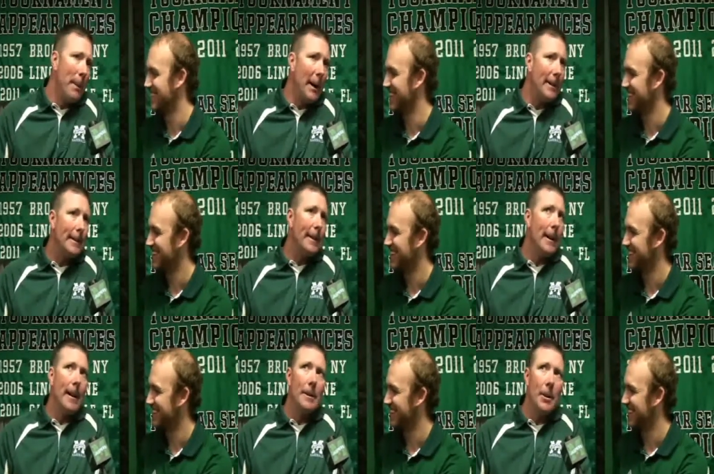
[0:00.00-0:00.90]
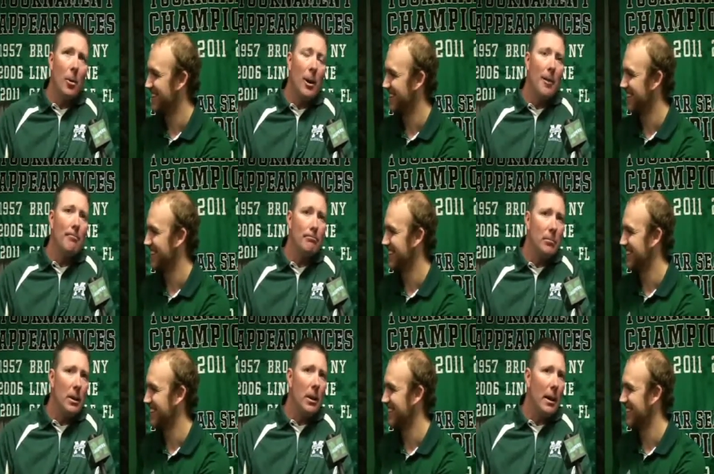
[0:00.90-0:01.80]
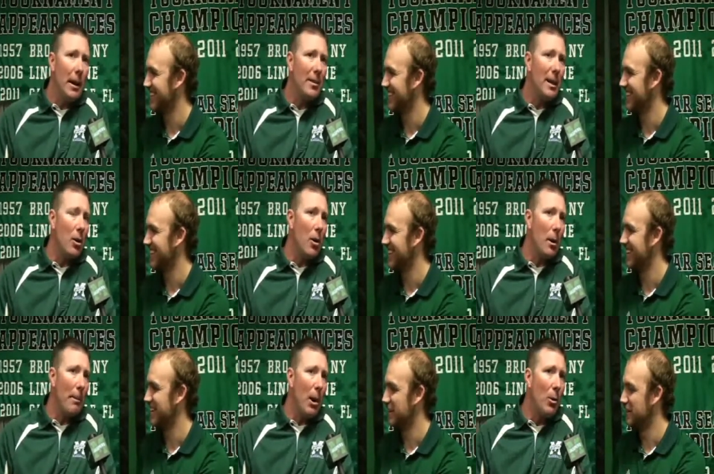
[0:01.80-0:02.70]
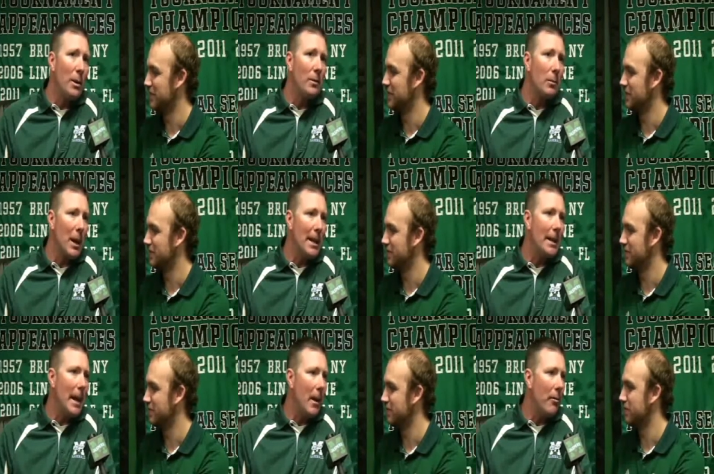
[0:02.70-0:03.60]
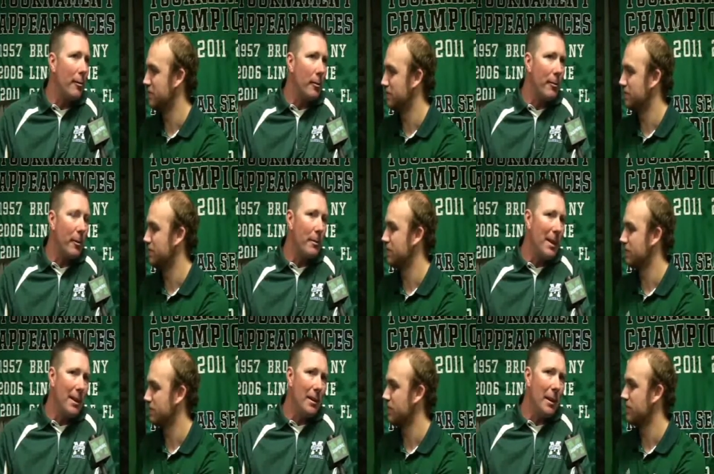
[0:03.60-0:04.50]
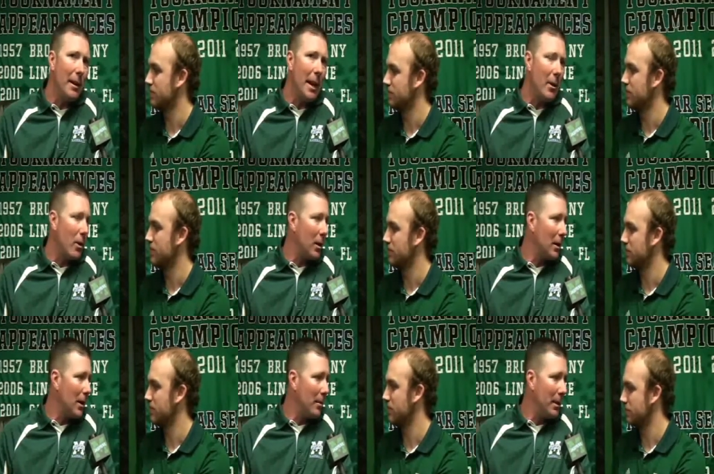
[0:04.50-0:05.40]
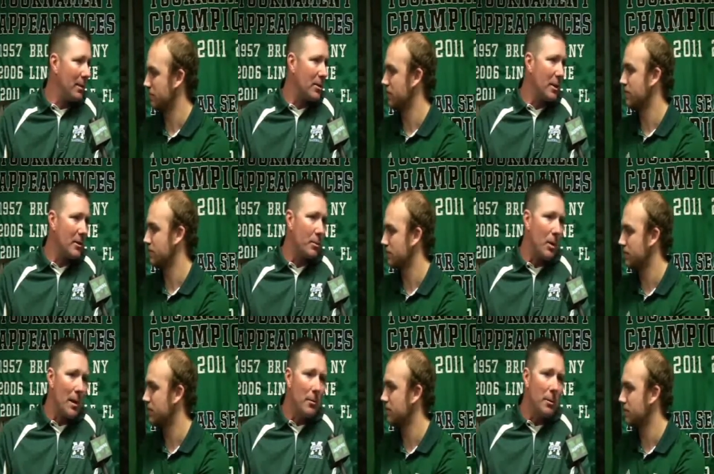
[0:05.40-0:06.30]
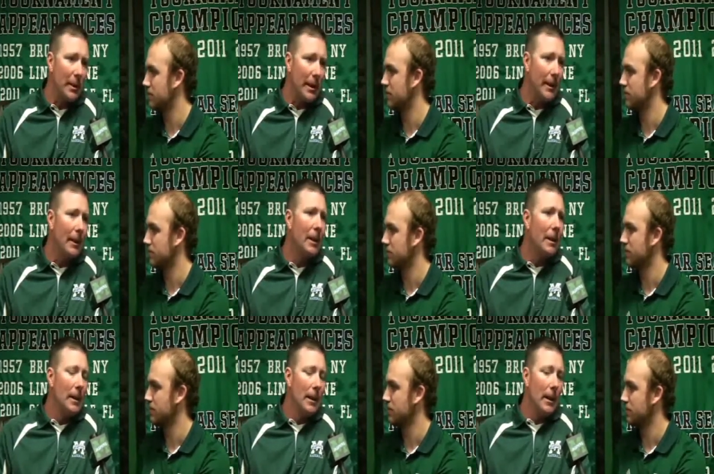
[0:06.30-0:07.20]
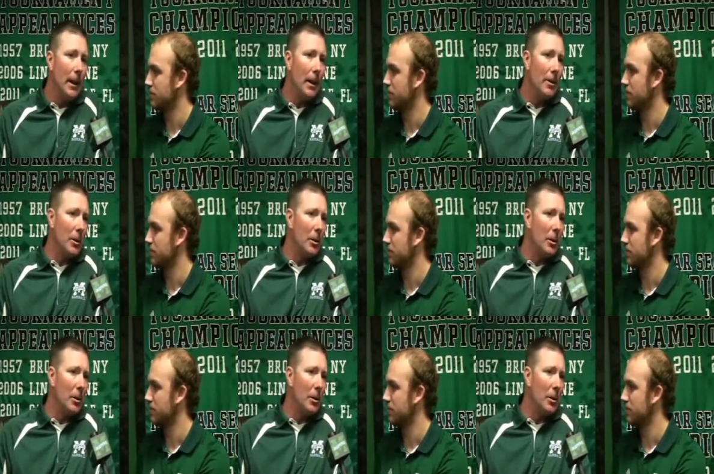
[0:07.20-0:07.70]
Speaker 1: but uh, you know what? Uh, I think our opponent right now for, for me and, and our club is, is probably uh, the